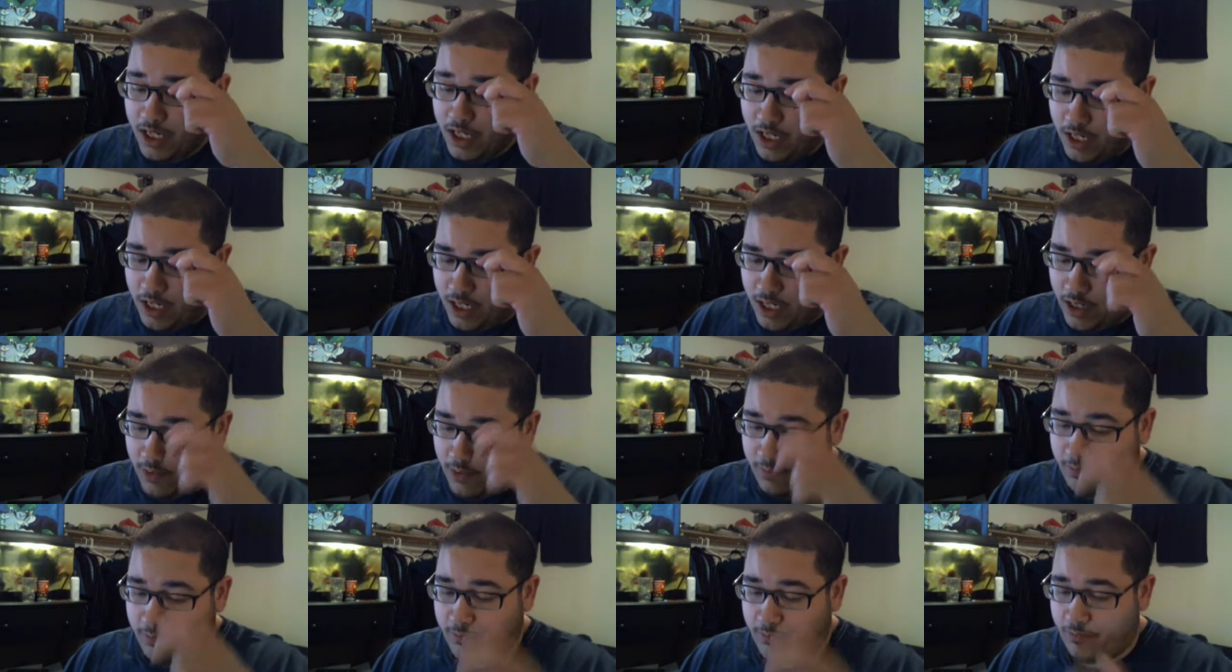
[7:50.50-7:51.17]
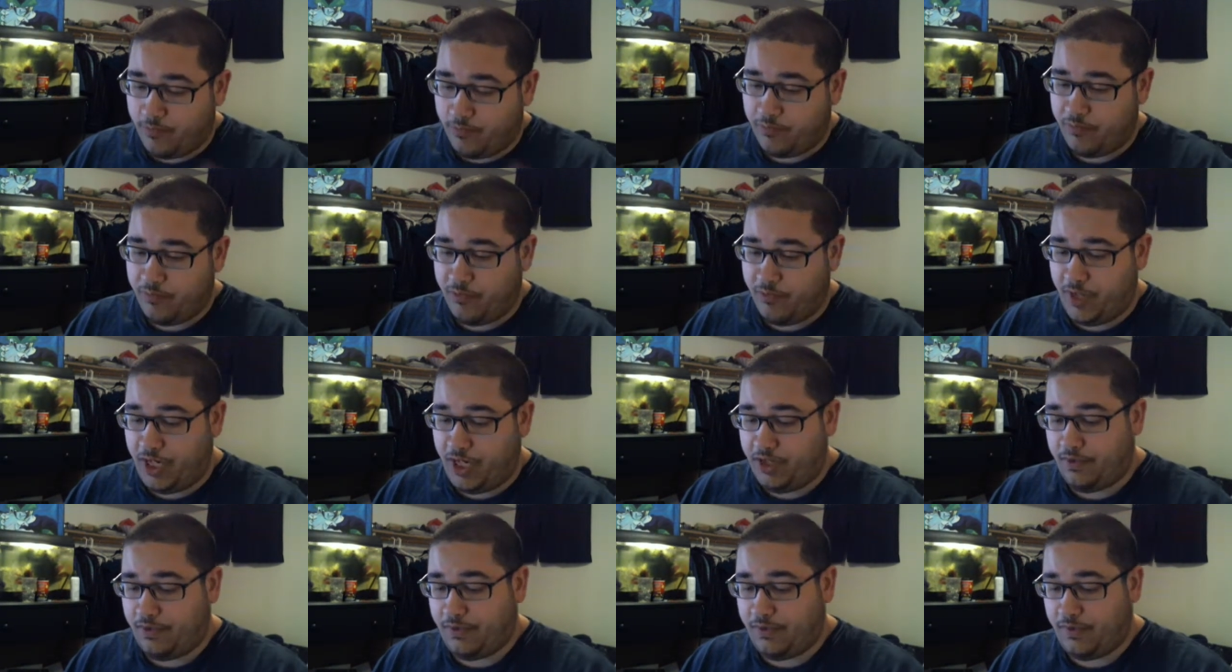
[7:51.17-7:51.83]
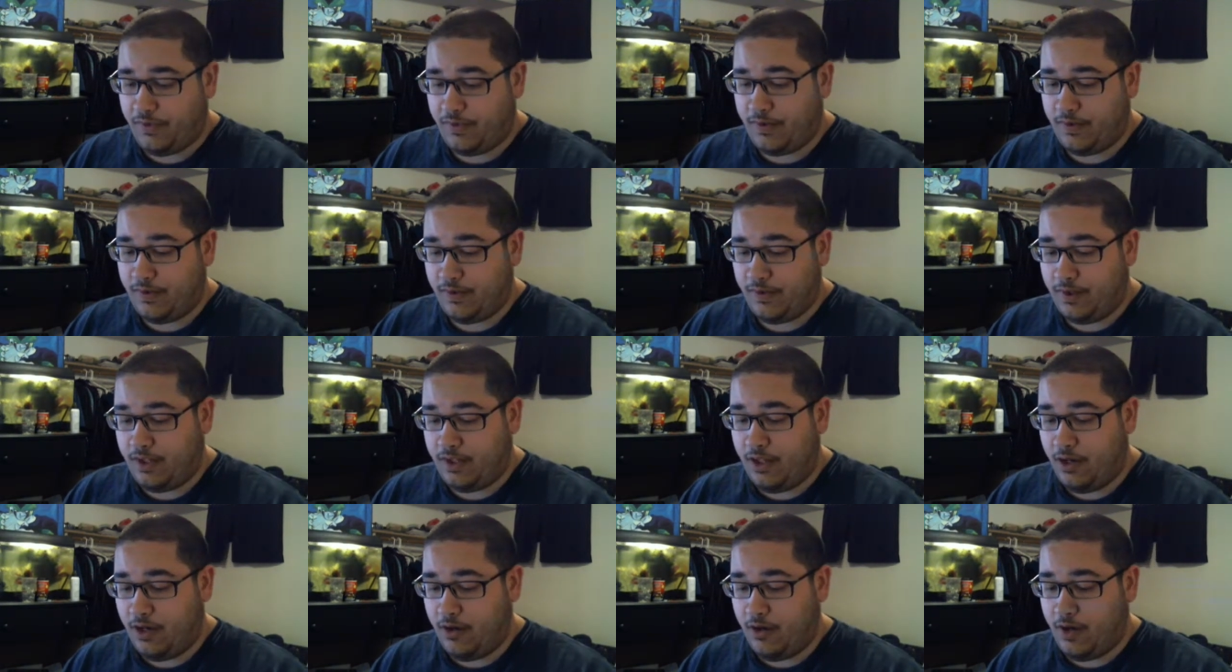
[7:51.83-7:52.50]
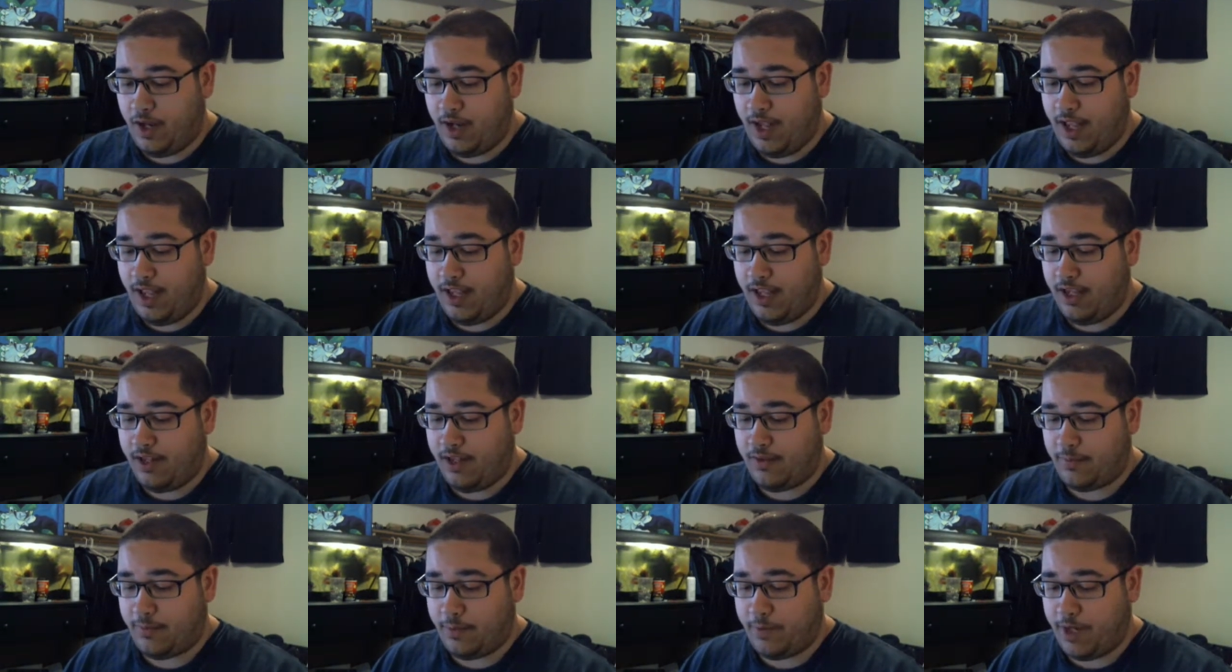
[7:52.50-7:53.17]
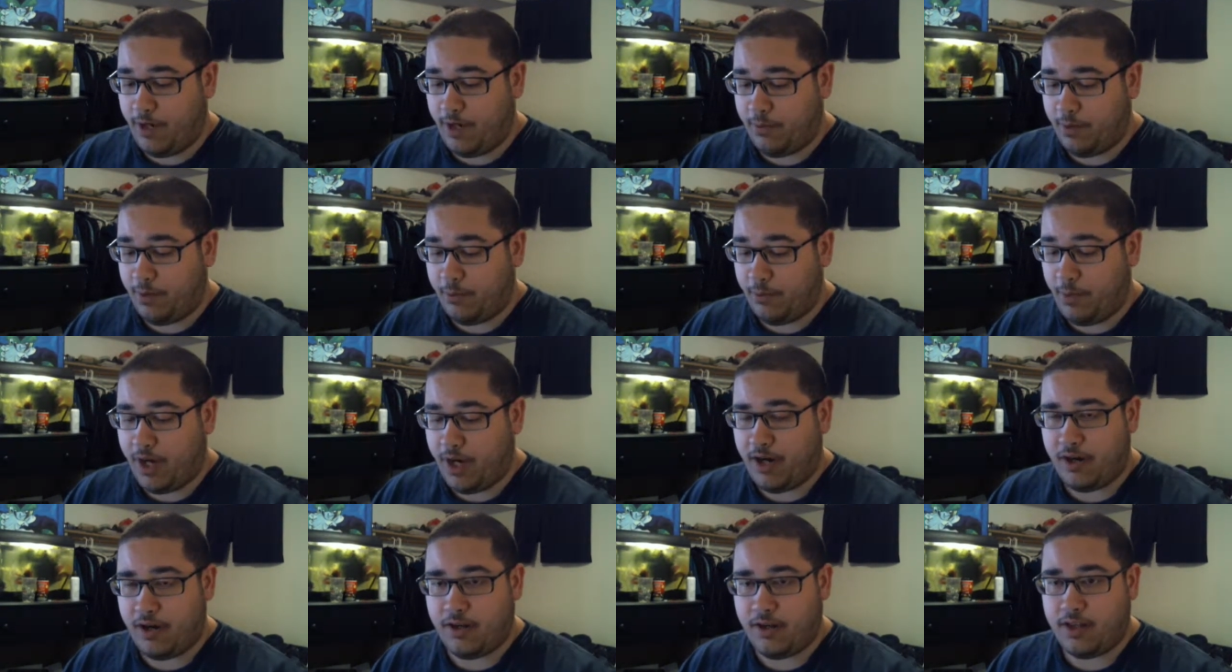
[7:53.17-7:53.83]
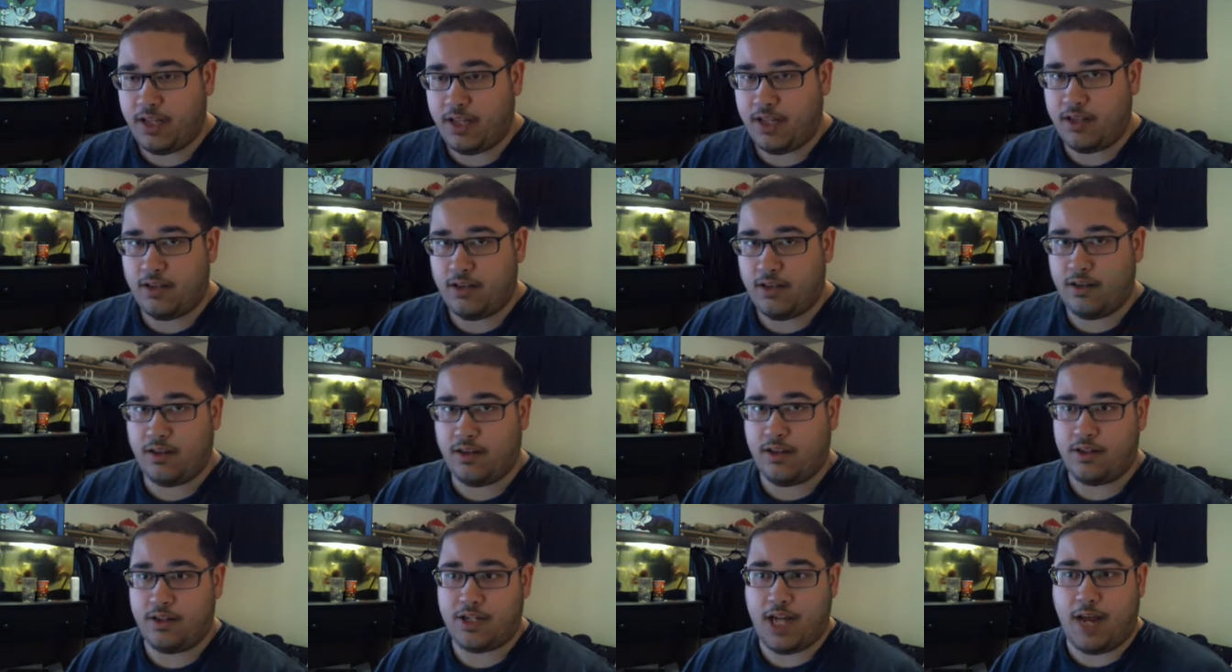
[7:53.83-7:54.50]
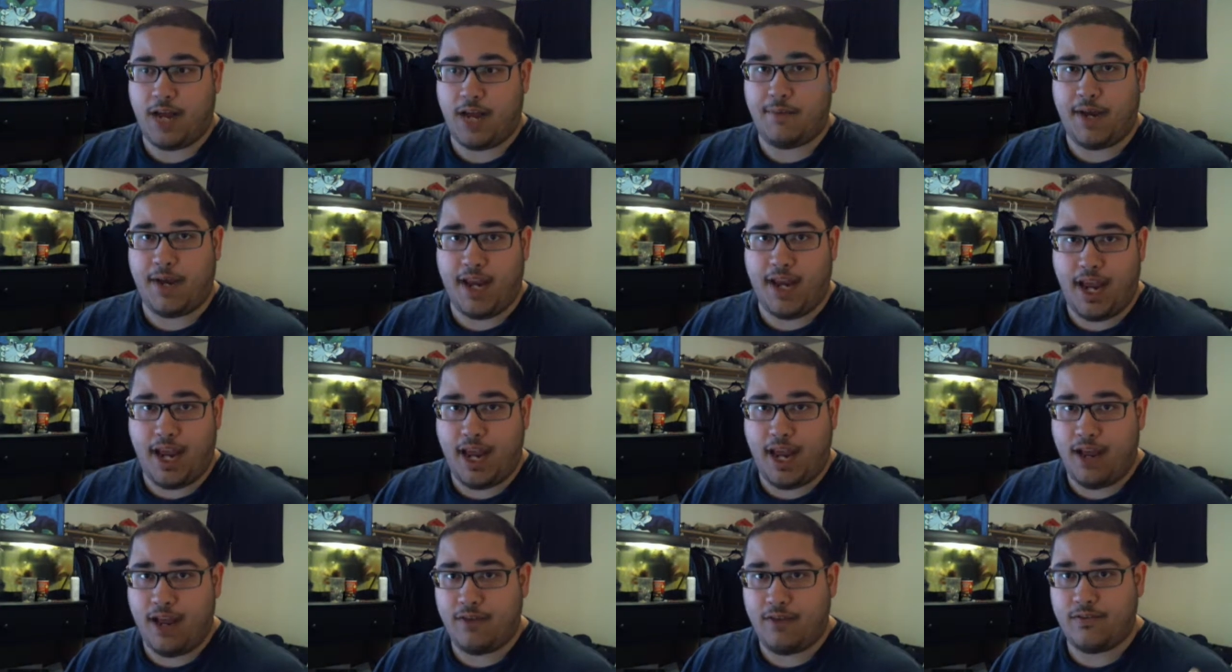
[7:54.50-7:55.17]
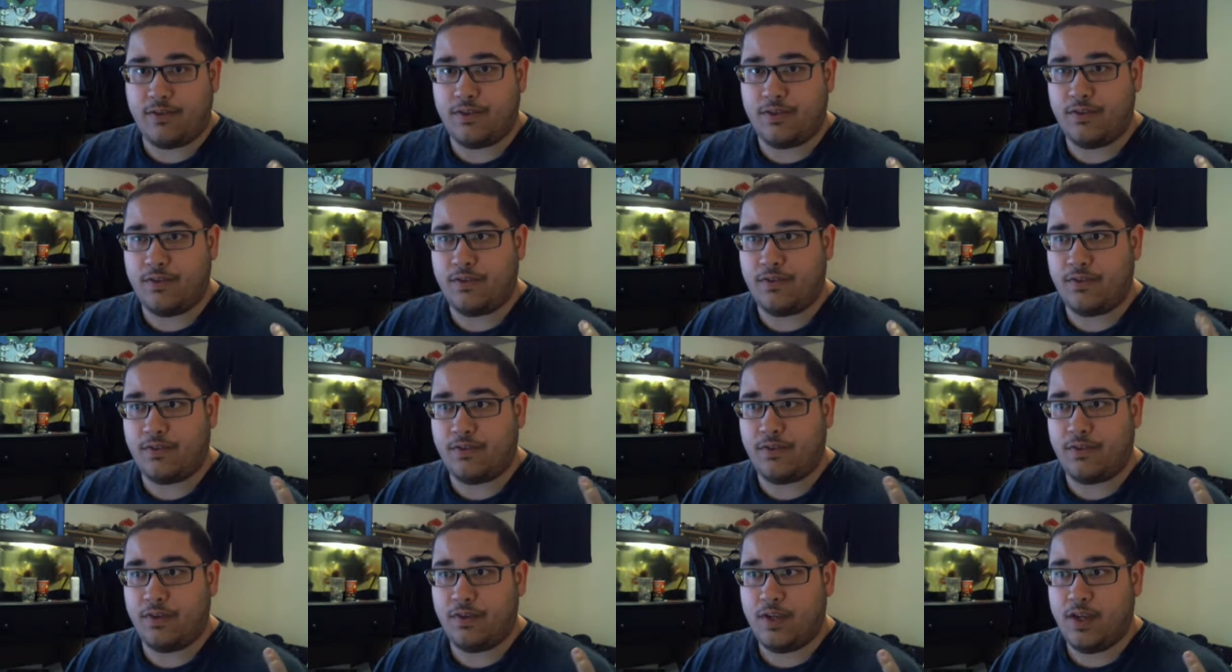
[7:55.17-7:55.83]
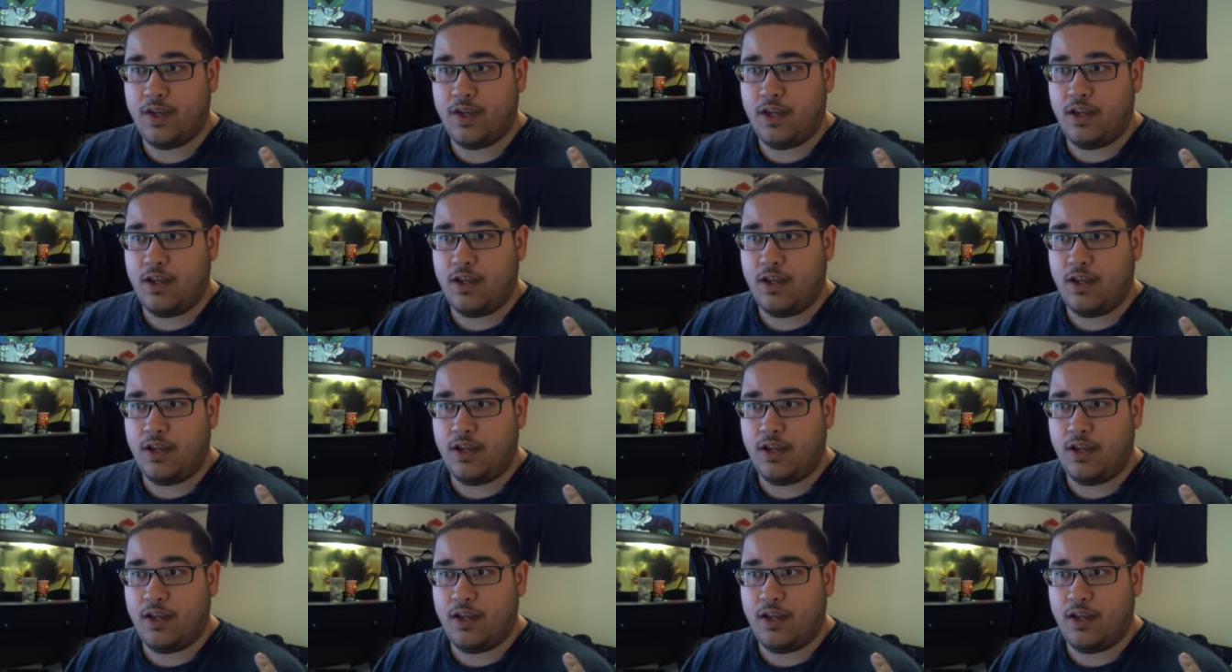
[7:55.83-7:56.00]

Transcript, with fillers: Um, it's, you know, I it's becoming apparent that the job I have is